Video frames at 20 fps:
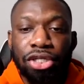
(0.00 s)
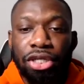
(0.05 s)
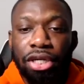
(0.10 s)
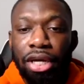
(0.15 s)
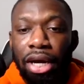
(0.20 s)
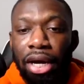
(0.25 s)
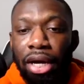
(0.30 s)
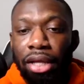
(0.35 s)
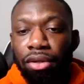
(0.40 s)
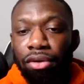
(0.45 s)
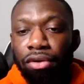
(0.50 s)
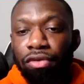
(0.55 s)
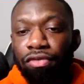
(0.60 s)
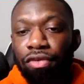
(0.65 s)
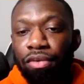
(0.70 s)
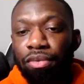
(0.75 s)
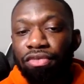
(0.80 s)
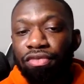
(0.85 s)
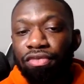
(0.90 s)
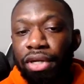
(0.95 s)
she gathered
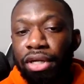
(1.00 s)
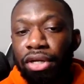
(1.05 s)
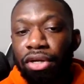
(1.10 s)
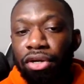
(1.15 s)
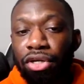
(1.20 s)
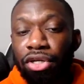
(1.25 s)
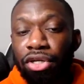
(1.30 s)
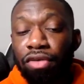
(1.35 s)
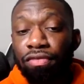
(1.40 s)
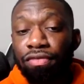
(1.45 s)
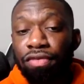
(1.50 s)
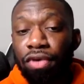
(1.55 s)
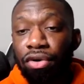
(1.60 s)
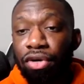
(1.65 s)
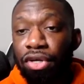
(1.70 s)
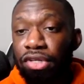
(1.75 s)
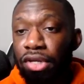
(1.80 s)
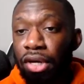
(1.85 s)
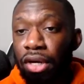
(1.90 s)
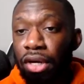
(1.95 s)
from the video to
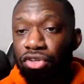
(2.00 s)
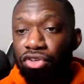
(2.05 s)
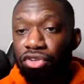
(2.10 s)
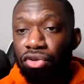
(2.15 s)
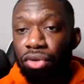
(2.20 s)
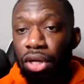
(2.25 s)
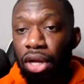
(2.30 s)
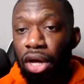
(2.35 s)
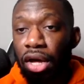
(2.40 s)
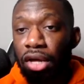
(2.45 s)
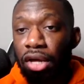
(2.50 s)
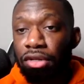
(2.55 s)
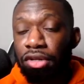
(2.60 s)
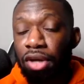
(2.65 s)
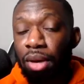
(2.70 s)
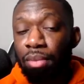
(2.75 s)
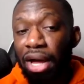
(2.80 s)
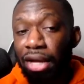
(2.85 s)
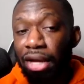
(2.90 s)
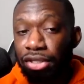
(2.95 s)
focus on two laws.
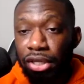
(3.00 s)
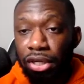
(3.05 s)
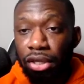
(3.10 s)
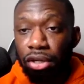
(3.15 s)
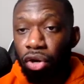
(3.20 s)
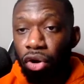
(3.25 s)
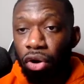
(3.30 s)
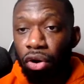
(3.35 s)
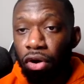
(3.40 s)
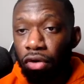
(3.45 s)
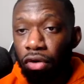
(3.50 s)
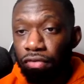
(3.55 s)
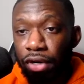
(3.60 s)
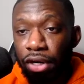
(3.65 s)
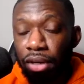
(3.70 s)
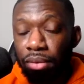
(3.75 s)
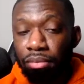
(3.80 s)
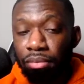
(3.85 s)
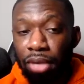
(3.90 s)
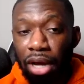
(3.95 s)
So I'm actually gonna go over
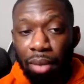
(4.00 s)
them.